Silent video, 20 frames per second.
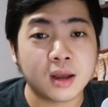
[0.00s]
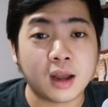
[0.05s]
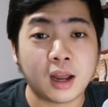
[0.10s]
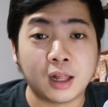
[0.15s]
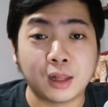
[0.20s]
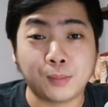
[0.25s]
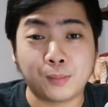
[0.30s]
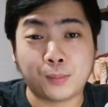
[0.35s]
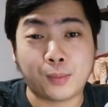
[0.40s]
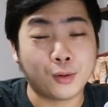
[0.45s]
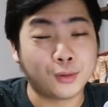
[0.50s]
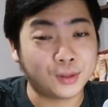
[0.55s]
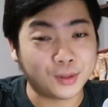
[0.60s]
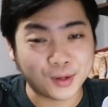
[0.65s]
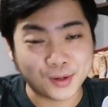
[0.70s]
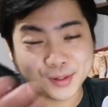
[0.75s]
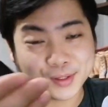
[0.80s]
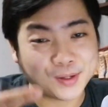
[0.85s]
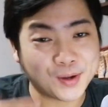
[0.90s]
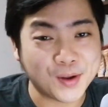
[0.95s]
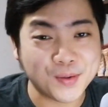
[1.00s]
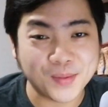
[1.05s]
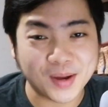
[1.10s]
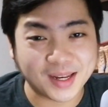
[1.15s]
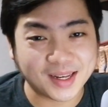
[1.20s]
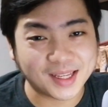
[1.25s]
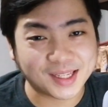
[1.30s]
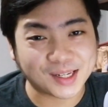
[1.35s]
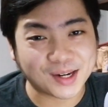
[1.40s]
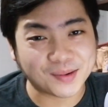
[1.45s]
I'll post also in my
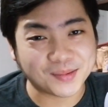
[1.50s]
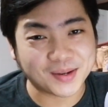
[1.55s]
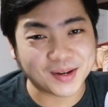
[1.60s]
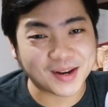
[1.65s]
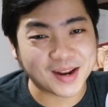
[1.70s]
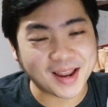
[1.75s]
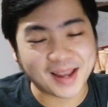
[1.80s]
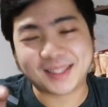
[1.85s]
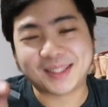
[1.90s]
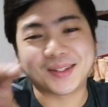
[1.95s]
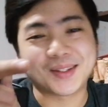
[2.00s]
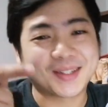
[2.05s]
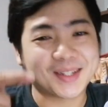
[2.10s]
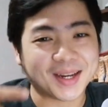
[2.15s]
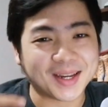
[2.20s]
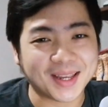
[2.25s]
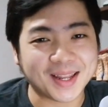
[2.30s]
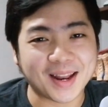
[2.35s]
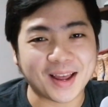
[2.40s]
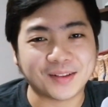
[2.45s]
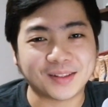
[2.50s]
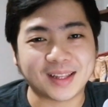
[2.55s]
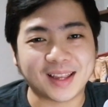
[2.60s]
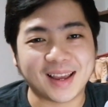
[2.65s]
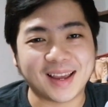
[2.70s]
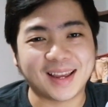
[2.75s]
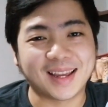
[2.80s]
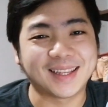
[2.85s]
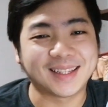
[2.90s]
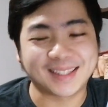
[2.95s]
description, guys. So check it out,
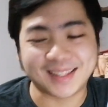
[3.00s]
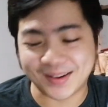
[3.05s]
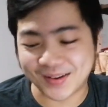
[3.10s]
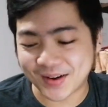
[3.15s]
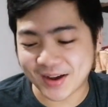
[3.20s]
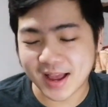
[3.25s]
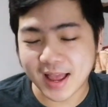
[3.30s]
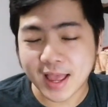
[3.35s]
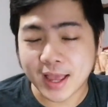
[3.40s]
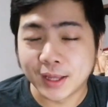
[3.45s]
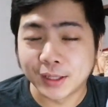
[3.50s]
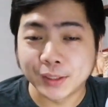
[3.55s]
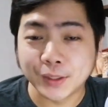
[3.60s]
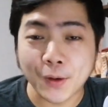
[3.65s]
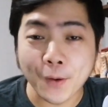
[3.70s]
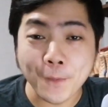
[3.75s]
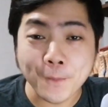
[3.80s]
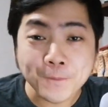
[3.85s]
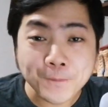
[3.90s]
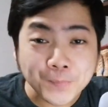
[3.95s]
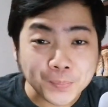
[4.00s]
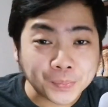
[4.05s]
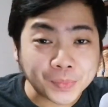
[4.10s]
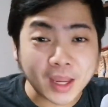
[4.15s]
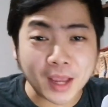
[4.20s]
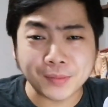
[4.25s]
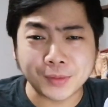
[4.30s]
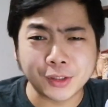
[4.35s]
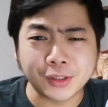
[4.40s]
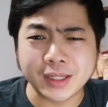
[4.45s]
guys, di ba? So
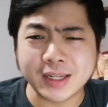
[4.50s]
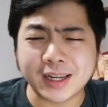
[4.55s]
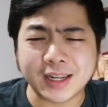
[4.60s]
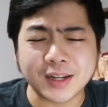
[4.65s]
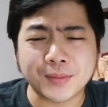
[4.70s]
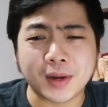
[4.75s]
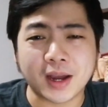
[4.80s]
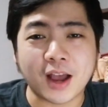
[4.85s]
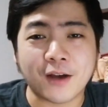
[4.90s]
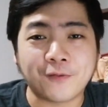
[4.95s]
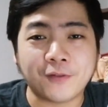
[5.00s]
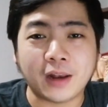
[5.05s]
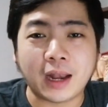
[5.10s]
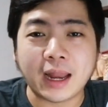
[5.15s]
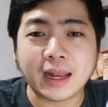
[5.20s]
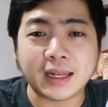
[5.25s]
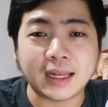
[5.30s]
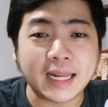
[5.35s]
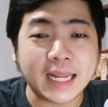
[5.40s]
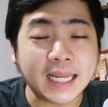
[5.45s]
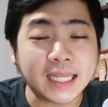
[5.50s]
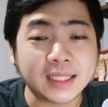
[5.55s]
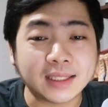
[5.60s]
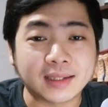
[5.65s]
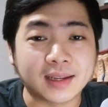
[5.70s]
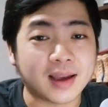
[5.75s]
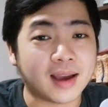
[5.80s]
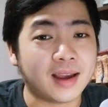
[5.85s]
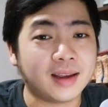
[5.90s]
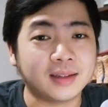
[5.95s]
I'm using kani mga affiliate links,
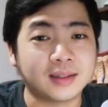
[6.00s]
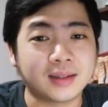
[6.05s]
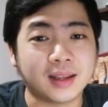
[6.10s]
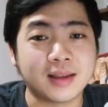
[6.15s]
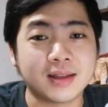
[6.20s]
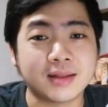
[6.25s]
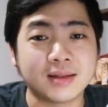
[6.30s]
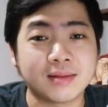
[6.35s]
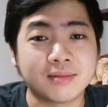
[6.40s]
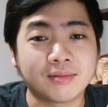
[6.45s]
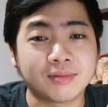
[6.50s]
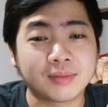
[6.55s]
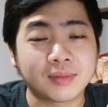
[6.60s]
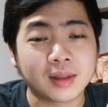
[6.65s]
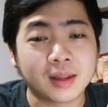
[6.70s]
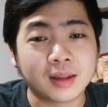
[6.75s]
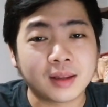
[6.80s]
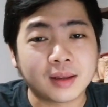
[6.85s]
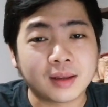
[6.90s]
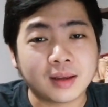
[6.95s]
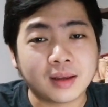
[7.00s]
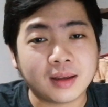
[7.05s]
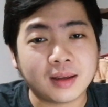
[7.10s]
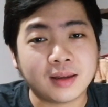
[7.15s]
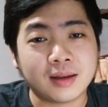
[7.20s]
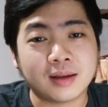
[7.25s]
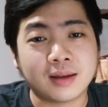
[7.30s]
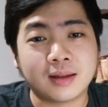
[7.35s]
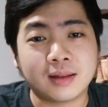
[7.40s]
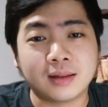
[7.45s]
guys. And
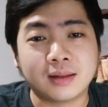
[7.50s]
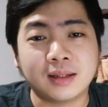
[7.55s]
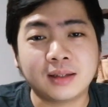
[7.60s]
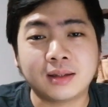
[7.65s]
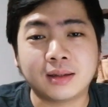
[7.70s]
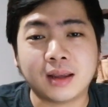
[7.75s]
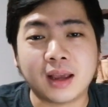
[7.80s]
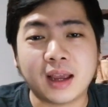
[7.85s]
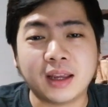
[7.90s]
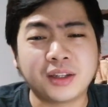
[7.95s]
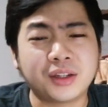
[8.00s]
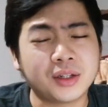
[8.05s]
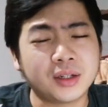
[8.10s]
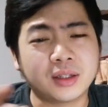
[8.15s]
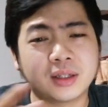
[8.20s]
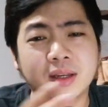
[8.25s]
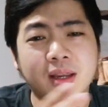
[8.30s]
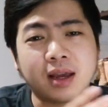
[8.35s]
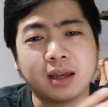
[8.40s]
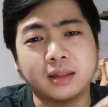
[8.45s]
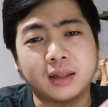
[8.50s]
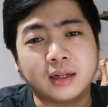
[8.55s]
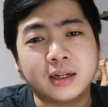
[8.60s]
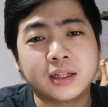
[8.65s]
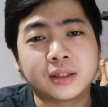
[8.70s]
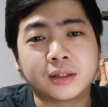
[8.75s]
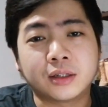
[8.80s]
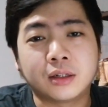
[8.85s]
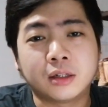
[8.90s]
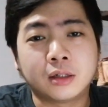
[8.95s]
this, I just get a
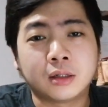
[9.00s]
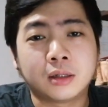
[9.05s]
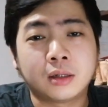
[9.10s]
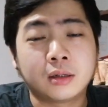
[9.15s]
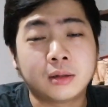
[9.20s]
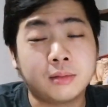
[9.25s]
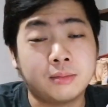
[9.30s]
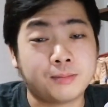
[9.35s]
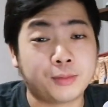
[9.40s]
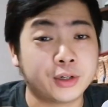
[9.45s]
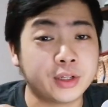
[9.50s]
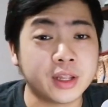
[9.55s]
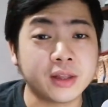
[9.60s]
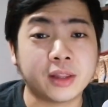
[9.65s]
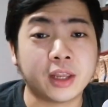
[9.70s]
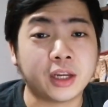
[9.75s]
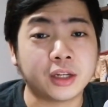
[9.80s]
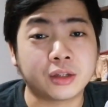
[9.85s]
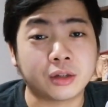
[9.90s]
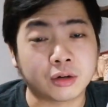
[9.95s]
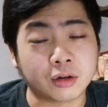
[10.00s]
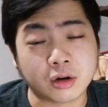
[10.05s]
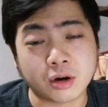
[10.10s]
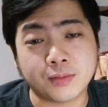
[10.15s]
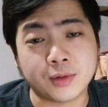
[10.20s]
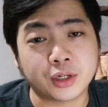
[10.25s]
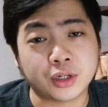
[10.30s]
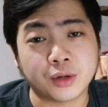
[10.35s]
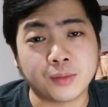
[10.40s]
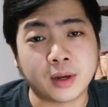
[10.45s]
little percentage or
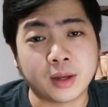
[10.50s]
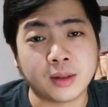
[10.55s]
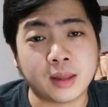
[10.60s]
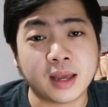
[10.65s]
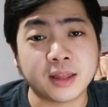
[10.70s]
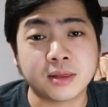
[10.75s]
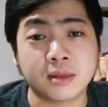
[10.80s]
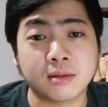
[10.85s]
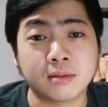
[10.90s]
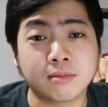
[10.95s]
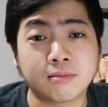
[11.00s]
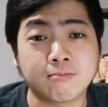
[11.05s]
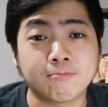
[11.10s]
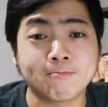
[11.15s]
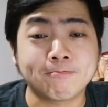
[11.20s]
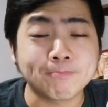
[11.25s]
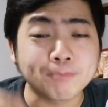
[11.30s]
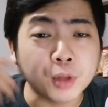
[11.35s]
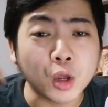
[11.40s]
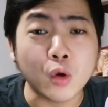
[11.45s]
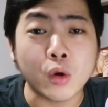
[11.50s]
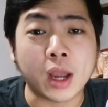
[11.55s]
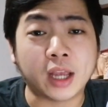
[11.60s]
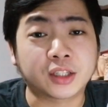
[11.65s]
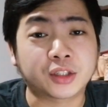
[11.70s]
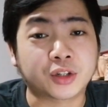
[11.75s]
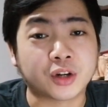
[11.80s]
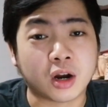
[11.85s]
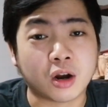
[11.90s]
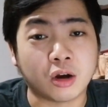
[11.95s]
commission man at no
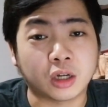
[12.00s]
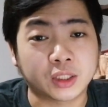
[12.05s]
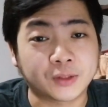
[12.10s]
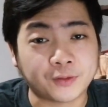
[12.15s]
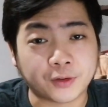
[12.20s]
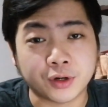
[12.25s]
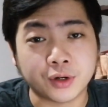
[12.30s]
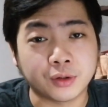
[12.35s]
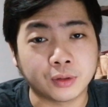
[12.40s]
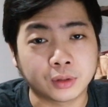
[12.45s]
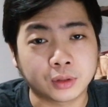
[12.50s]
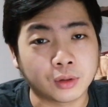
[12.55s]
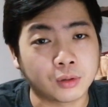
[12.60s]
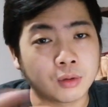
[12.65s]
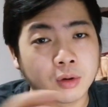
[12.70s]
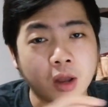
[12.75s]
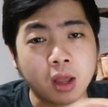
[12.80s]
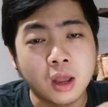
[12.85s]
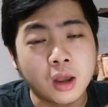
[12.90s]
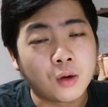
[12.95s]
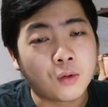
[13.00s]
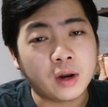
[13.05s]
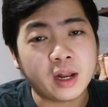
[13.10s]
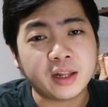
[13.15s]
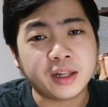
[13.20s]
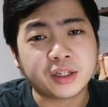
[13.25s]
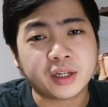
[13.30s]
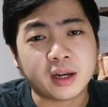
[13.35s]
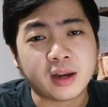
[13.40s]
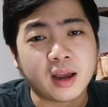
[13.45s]
extra cost for you. So wala
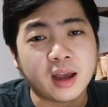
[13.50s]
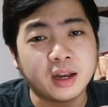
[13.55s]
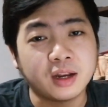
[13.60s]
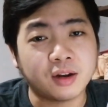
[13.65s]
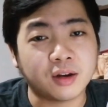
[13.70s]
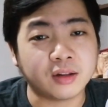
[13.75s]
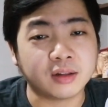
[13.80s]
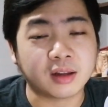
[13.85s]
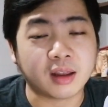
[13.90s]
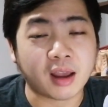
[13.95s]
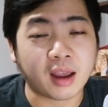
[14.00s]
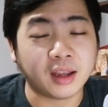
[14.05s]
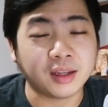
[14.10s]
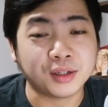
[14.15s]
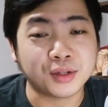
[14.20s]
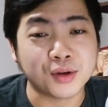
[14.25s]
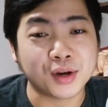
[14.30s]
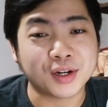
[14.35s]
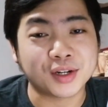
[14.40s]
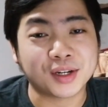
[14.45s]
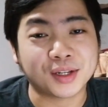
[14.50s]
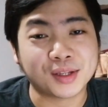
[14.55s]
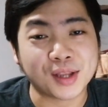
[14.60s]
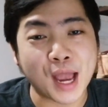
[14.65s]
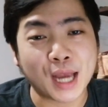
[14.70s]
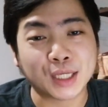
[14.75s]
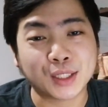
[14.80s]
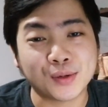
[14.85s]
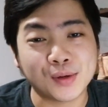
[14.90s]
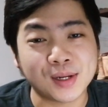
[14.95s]
na siyang add-on, guys. You are just
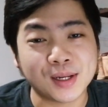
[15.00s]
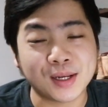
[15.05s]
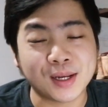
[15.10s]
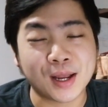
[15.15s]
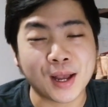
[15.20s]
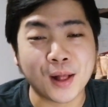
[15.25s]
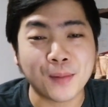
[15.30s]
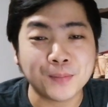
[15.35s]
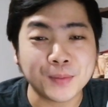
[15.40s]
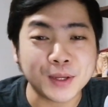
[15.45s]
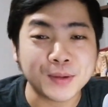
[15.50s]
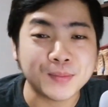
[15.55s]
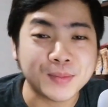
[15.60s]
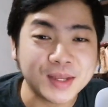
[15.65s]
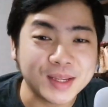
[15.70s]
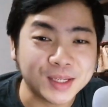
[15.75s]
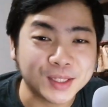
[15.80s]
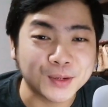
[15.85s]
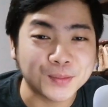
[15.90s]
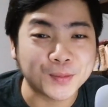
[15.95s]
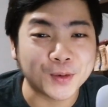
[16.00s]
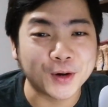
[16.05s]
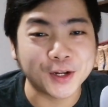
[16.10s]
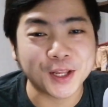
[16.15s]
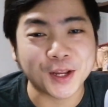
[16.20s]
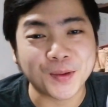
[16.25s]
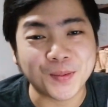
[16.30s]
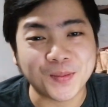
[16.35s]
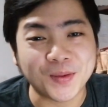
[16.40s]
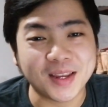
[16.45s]
actually helping me,
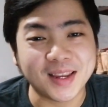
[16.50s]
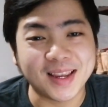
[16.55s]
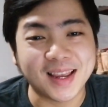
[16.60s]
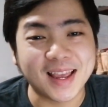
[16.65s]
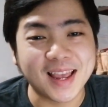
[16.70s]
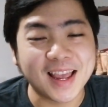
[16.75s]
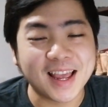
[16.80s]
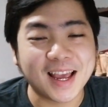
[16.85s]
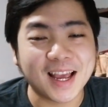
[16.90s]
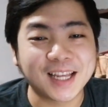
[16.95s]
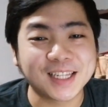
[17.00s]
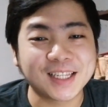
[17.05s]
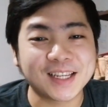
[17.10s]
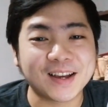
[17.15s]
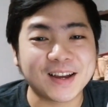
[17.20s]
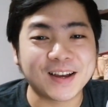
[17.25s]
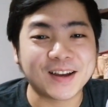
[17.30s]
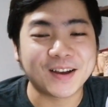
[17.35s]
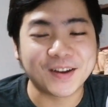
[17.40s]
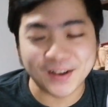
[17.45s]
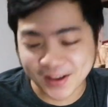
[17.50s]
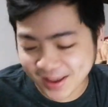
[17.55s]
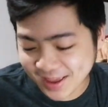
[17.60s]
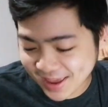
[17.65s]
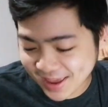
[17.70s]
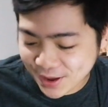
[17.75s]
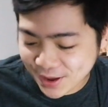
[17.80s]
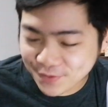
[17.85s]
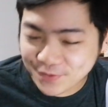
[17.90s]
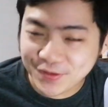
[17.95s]
supporting me as a
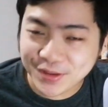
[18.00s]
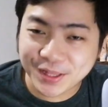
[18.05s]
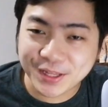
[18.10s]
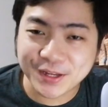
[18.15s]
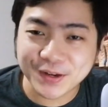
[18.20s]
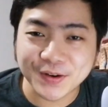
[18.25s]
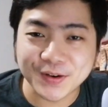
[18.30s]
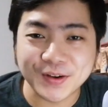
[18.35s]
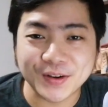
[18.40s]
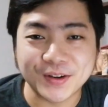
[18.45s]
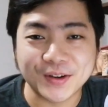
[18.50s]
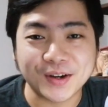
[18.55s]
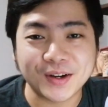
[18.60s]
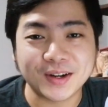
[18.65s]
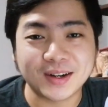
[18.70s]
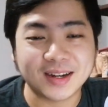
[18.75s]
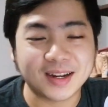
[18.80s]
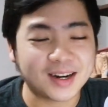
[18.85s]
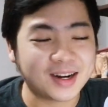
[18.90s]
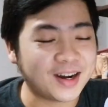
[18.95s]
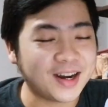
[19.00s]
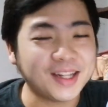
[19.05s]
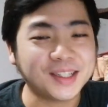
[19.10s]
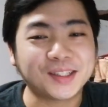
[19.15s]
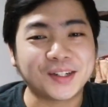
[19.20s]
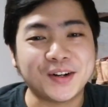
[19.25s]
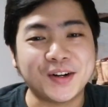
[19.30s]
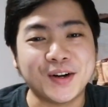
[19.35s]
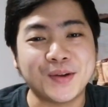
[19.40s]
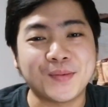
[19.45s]
video
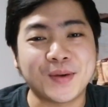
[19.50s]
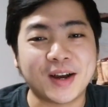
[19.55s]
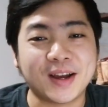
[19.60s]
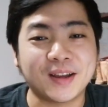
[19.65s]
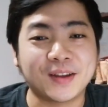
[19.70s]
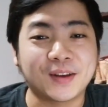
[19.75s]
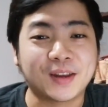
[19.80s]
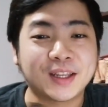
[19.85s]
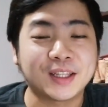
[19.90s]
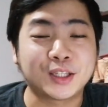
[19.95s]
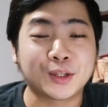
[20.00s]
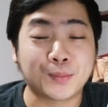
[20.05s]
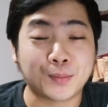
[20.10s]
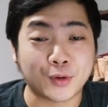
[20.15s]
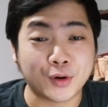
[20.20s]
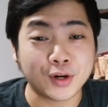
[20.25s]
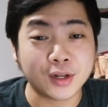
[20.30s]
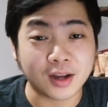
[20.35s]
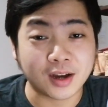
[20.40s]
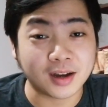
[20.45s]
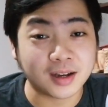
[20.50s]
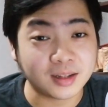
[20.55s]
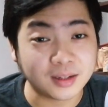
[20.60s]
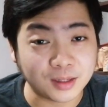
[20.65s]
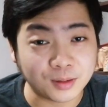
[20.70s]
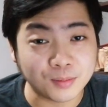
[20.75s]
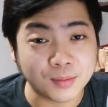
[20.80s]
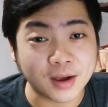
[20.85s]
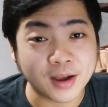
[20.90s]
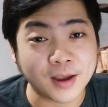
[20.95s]
creator, di ba? You can support
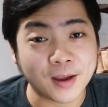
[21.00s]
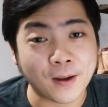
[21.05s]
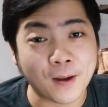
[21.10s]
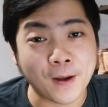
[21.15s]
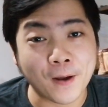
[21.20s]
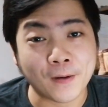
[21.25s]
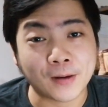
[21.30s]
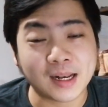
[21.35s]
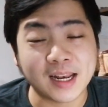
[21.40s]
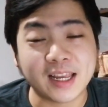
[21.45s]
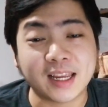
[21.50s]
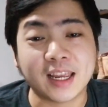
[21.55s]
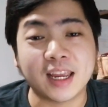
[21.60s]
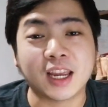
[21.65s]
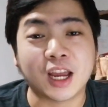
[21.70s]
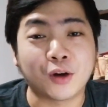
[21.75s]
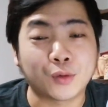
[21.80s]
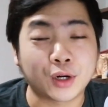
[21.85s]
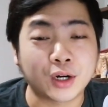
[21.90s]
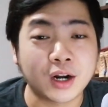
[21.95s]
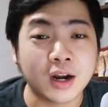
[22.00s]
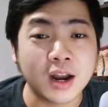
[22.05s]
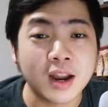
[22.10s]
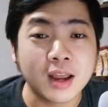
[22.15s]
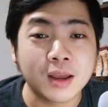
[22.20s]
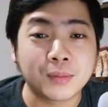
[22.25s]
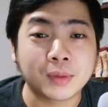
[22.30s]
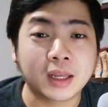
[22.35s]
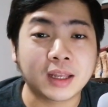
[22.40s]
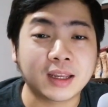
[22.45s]
us by clicking our
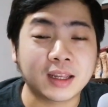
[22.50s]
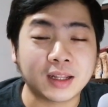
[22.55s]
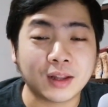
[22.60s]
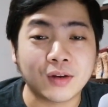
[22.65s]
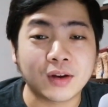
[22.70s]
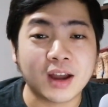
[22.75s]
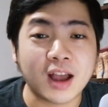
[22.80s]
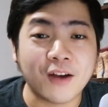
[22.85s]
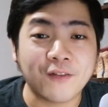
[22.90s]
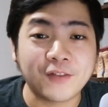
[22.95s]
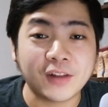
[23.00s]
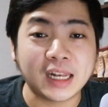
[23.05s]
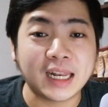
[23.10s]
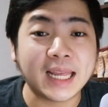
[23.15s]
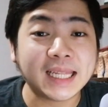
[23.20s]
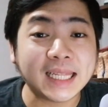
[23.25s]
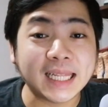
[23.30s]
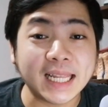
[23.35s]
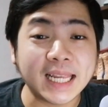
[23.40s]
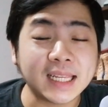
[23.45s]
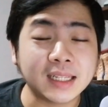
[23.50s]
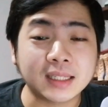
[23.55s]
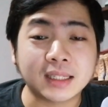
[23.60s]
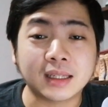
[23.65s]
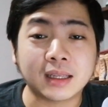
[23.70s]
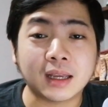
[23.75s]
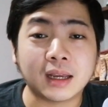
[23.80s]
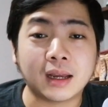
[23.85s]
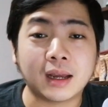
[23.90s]
kagitaw nga affiliate links.